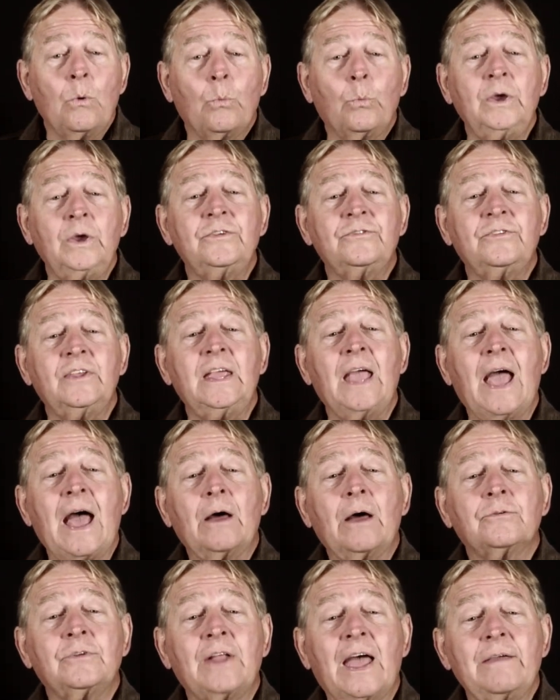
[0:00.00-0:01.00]
we see
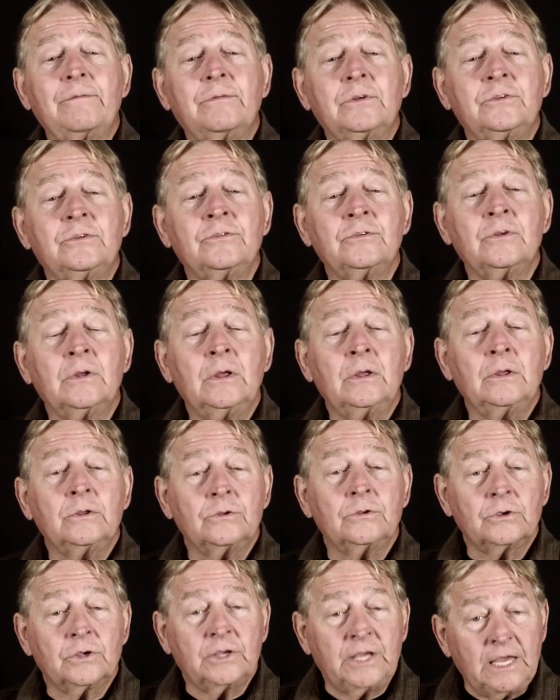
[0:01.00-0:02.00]
how David's
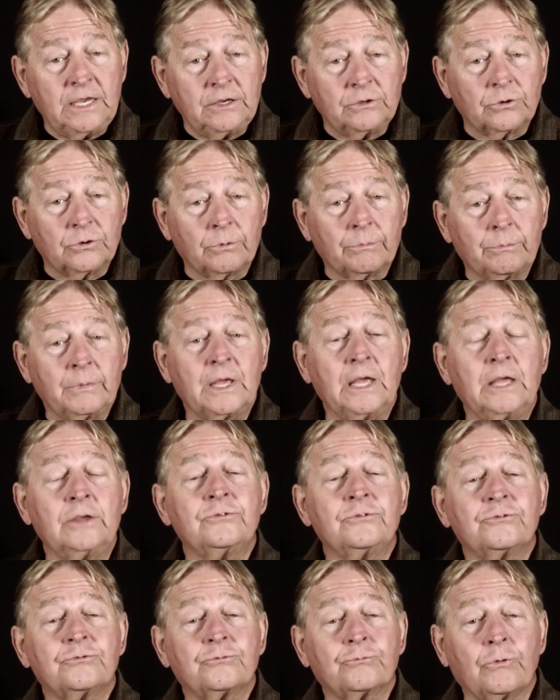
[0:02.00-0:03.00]
kingdom is
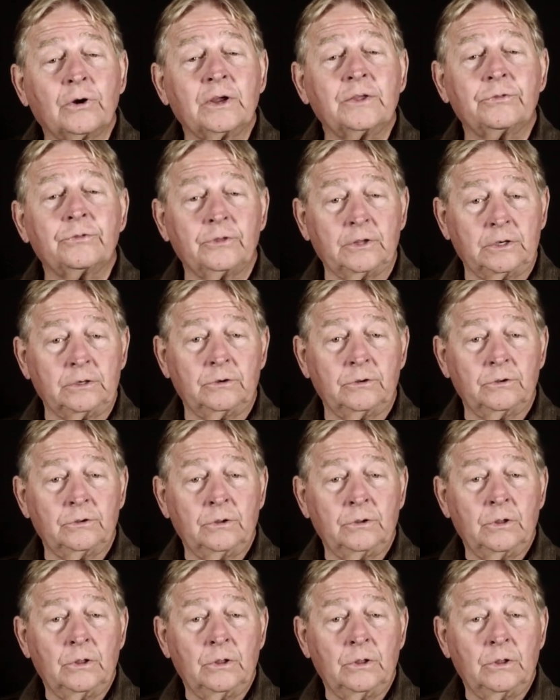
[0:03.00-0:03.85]
strengthened